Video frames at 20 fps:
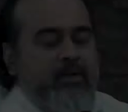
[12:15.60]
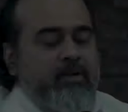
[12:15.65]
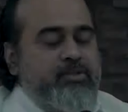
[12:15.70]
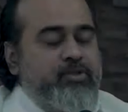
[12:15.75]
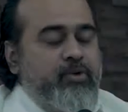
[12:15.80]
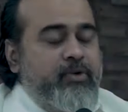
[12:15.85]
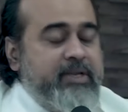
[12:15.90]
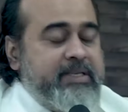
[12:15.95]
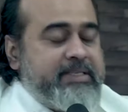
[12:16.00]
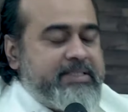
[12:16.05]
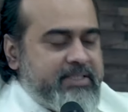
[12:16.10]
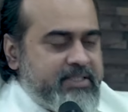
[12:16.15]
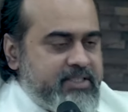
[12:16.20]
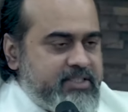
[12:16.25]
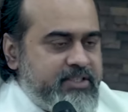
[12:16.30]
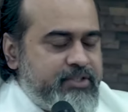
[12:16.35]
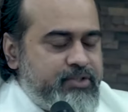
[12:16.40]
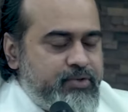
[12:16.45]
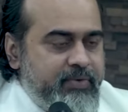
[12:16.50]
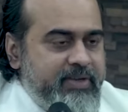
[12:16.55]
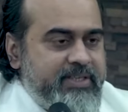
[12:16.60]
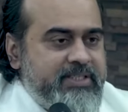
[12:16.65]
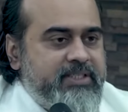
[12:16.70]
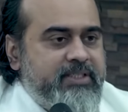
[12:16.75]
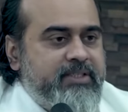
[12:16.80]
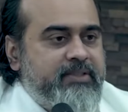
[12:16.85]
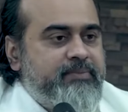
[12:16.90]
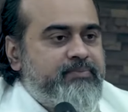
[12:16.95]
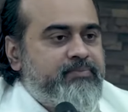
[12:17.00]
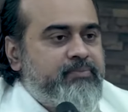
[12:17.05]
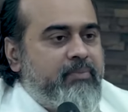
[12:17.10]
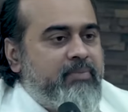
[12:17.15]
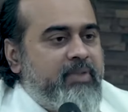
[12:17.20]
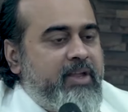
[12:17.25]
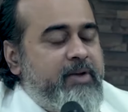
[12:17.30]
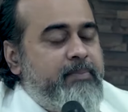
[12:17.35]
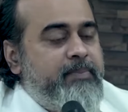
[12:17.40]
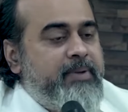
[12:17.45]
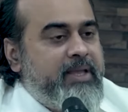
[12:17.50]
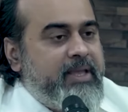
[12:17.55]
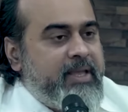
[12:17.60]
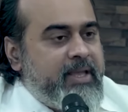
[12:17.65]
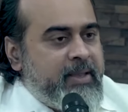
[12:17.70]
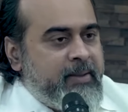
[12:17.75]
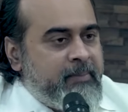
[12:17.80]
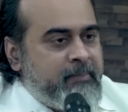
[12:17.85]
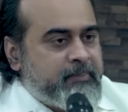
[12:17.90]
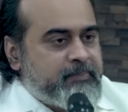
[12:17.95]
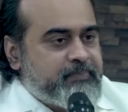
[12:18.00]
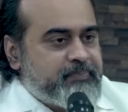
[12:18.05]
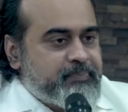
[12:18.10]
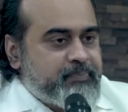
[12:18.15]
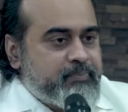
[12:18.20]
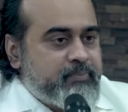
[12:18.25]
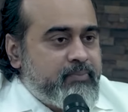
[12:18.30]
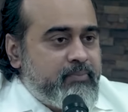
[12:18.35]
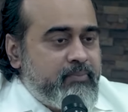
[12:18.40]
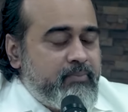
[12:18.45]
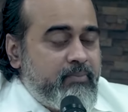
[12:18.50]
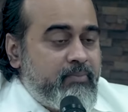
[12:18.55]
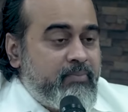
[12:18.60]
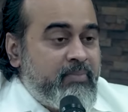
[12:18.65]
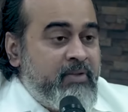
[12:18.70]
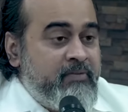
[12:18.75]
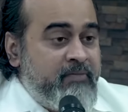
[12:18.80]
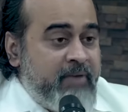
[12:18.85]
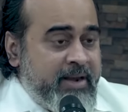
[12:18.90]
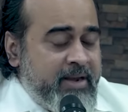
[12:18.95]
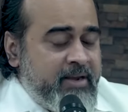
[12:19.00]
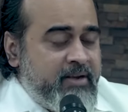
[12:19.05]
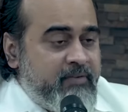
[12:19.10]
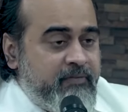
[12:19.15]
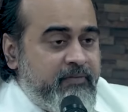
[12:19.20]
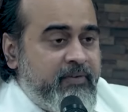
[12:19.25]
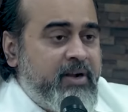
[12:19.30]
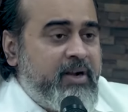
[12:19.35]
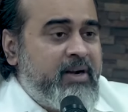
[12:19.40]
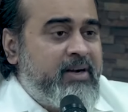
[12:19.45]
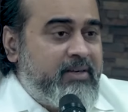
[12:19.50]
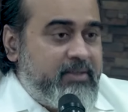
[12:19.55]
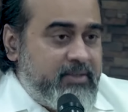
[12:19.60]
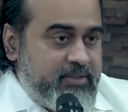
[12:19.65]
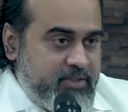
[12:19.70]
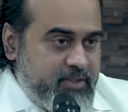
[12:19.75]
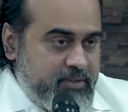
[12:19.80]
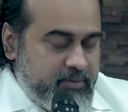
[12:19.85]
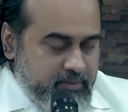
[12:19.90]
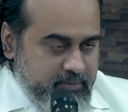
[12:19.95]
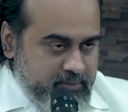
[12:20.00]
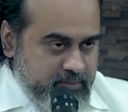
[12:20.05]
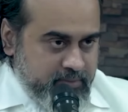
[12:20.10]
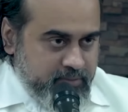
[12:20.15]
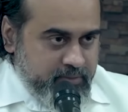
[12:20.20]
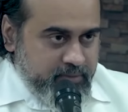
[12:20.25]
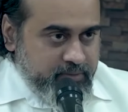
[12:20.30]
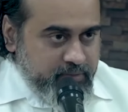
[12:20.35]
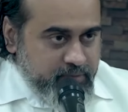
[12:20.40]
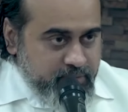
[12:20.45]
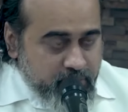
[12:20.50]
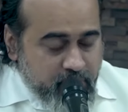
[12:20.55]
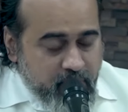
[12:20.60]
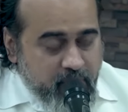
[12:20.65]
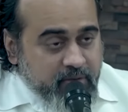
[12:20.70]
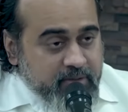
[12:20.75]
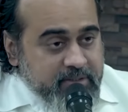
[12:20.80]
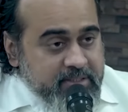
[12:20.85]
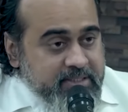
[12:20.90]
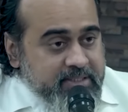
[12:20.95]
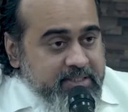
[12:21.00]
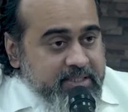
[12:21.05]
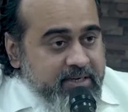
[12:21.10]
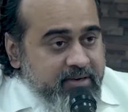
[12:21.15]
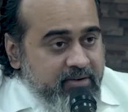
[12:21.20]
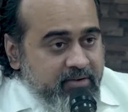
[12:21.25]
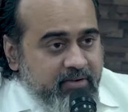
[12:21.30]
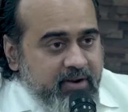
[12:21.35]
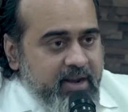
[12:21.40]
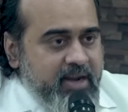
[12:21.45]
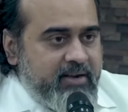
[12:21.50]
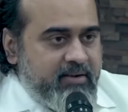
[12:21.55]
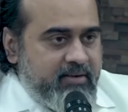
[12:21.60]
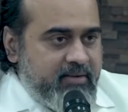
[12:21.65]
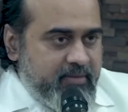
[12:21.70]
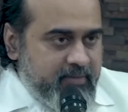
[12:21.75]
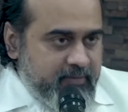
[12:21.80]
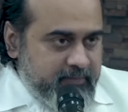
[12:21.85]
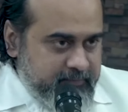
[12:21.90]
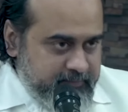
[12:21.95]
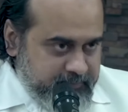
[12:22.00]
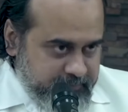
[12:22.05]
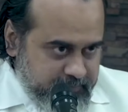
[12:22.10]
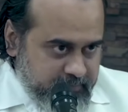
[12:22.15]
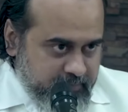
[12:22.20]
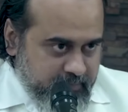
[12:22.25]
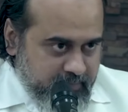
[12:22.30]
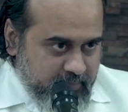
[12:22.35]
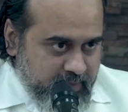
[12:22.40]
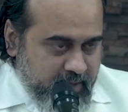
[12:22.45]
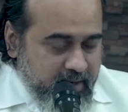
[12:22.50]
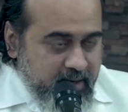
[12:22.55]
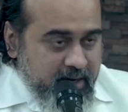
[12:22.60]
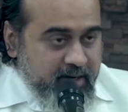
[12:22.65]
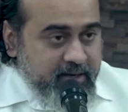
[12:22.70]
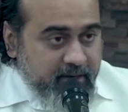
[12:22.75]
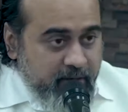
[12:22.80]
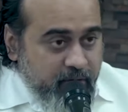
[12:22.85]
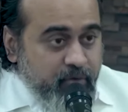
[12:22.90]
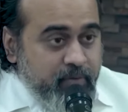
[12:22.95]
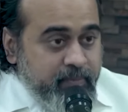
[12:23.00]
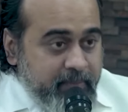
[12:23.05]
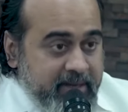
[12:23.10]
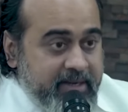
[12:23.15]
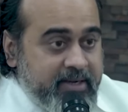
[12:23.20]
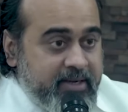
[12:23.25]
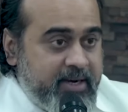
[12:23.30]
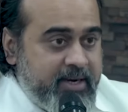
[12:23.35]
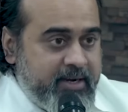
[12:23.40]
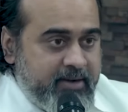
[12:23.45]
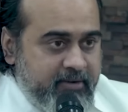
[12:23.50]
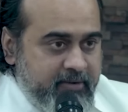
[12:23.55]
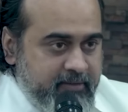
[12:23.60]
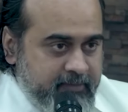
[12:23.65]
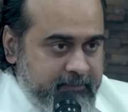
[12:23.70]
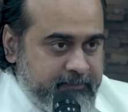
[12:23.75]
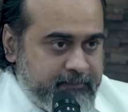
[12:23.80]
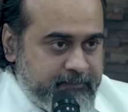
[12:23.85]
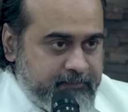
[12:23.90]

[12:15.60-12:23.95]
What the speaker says: So in such a situation, it became very difficult to concentrate, let alone meditate.